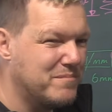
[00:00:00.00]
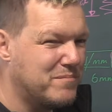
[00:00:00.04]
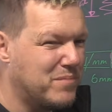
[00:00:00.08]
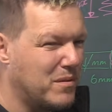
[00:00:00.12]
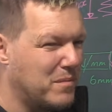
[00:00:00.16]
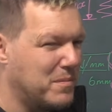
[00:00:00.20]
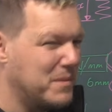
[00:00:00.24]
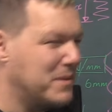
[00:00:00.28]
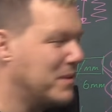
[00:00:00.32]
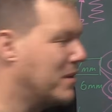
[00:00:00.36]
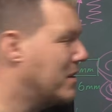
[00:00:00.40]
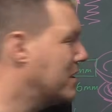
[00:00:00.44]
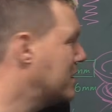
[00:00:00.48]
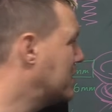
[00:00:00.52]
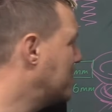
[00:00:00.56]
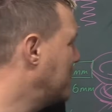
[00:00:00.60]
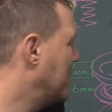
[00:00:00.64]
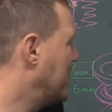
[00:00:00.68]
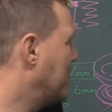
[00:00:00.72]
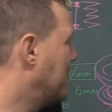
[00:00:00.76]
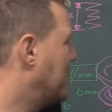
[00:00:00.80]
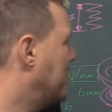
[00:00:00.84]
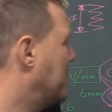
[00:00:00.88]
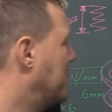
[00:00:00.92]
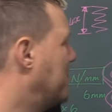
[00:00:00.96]
probably not, it's a
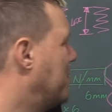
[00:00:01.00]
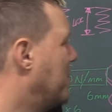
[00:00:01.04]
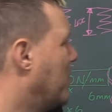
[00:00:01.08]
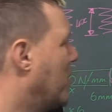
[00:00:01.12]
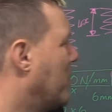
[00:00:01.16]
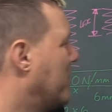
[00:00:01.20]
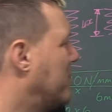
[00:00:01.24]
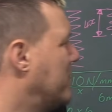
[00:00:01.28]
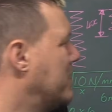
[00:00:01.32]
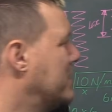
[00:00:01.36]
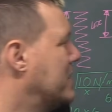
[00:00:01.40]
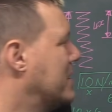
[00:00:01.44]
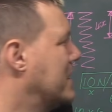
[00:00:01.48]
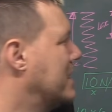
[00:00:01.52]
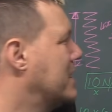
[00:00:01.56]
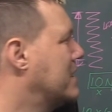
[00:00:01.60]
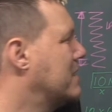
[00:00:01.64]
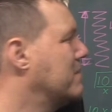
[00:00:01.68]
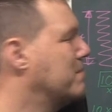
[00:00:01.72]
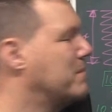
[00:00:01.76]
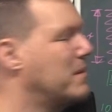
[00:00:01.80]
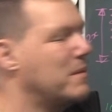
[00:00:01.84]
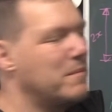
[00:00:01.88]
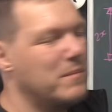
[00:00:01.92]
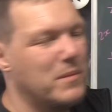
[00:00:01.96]
bit more physics,
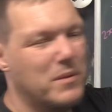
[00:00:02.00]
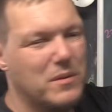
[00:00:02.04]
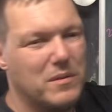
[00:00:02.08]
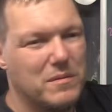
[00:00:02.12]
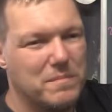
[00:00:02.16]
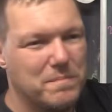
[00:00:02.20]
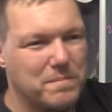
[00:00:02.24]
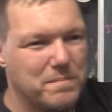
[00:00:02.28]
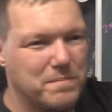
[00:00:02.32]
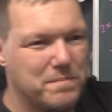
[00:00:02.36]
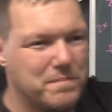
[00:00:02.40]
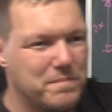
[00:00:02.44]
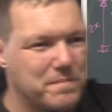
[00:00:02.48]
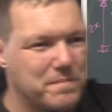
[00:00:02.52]
a bit more